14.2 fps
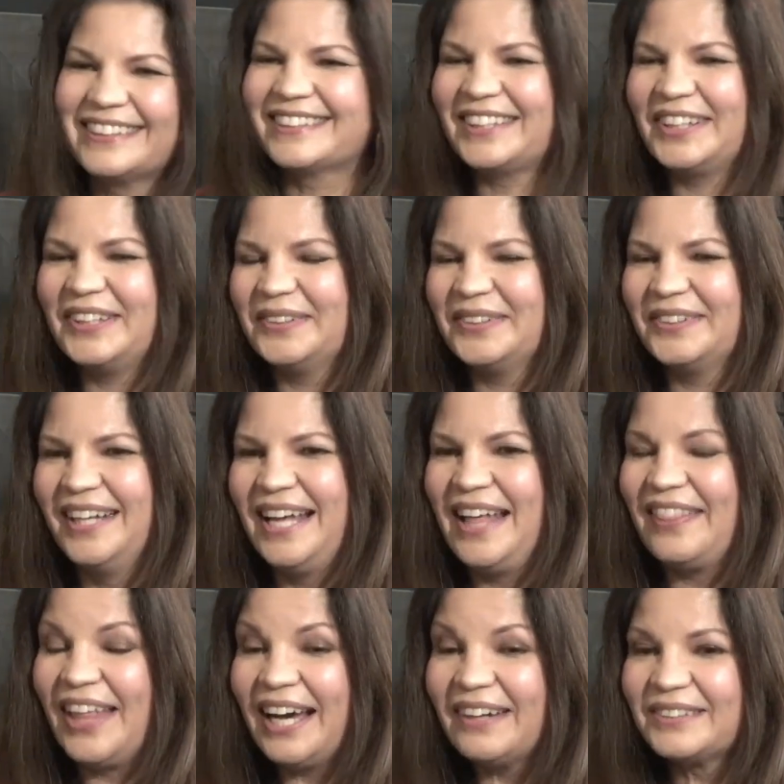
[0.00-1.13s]
So
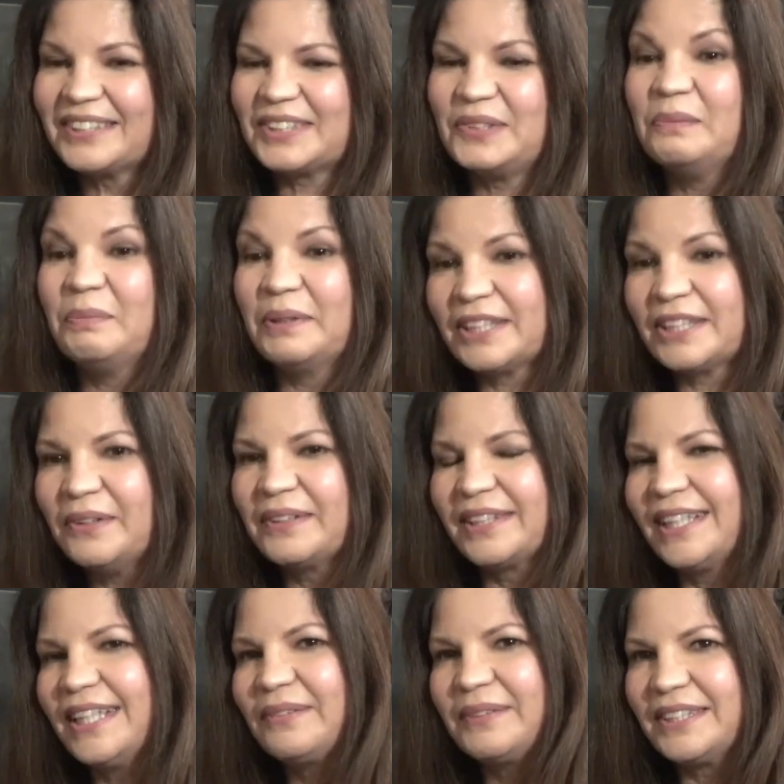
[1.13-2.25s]
that was cool. But the only
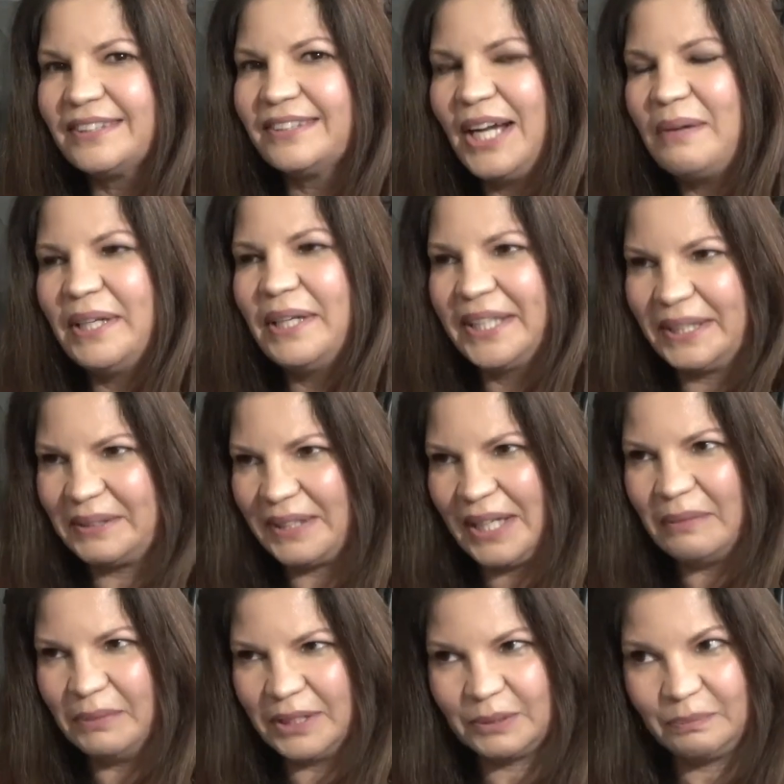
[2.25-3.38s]
thing was, you're not making
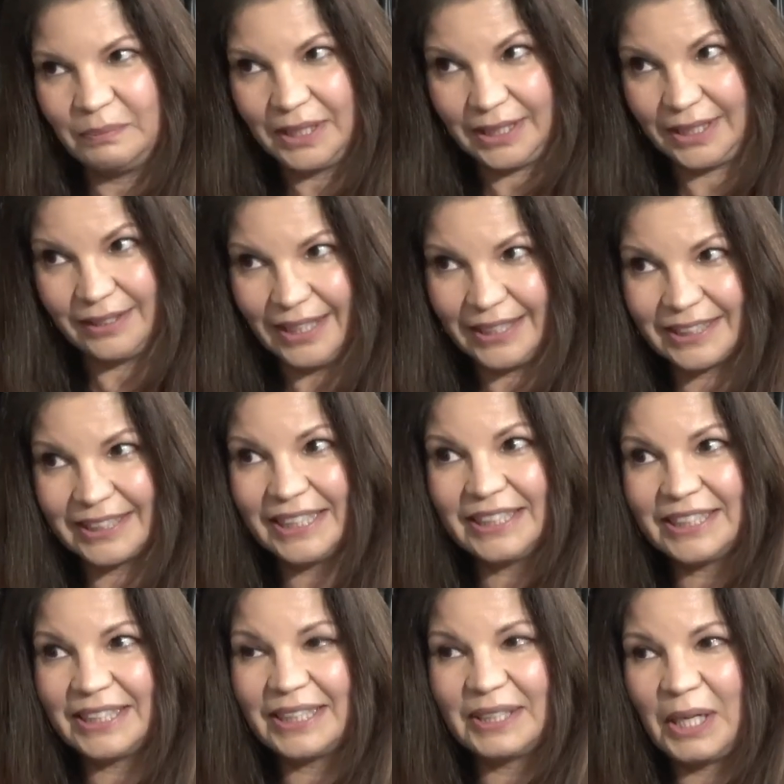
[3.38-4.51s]
that much money, like
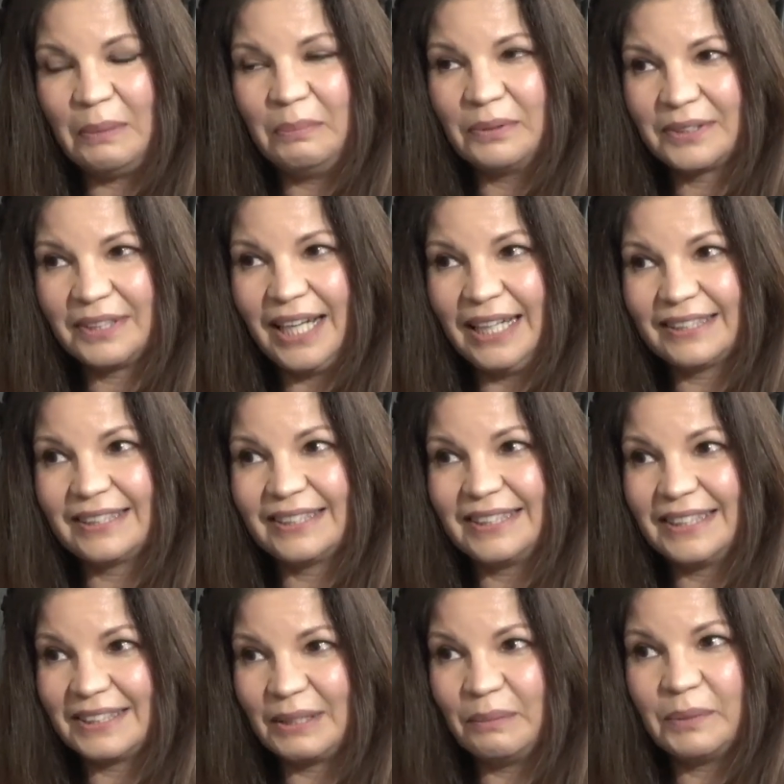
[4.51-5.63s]
teaching a couple classes
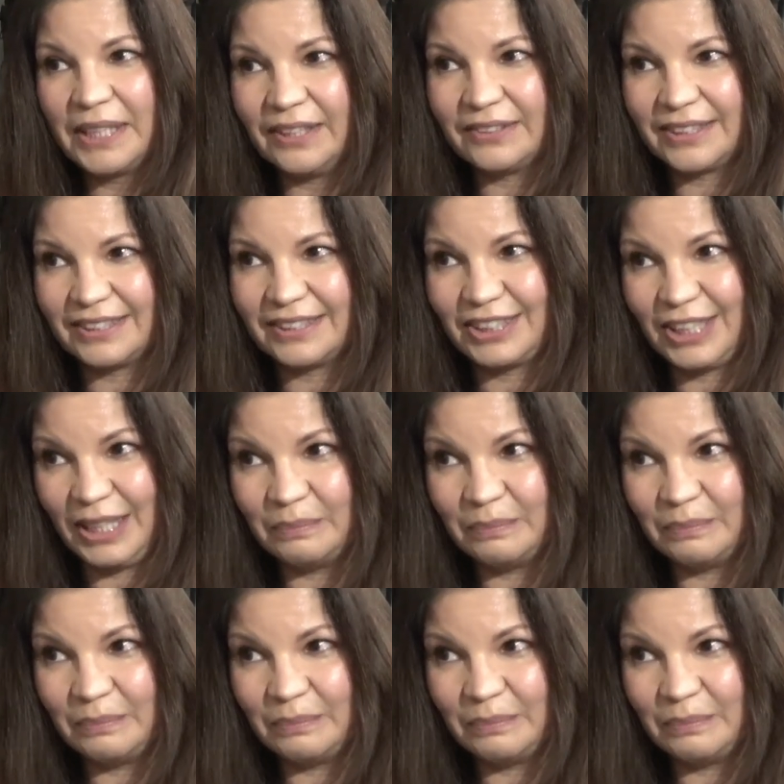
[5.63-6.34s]
at somebody else's gym.